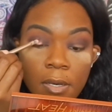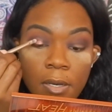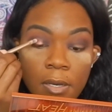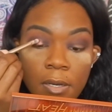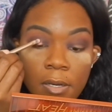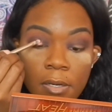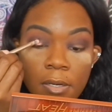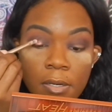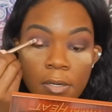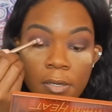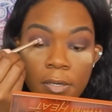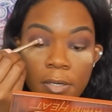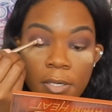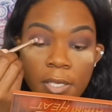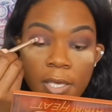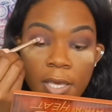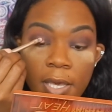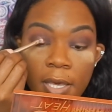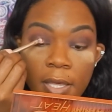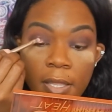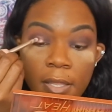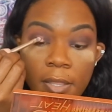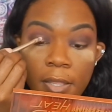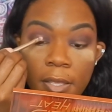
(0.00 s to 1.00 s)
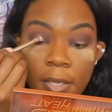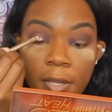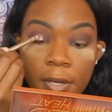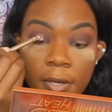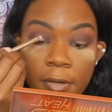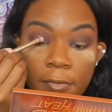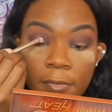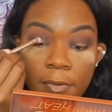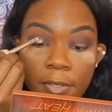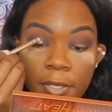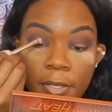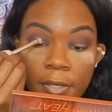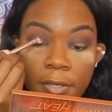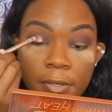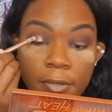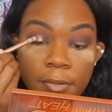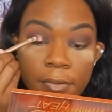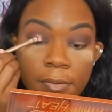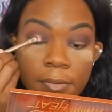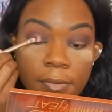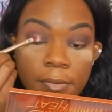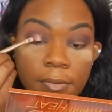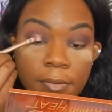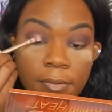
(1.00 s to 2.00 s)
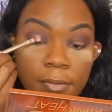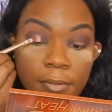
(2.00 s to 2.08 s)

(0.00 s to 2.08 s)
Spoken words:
Oh yeah, there we go.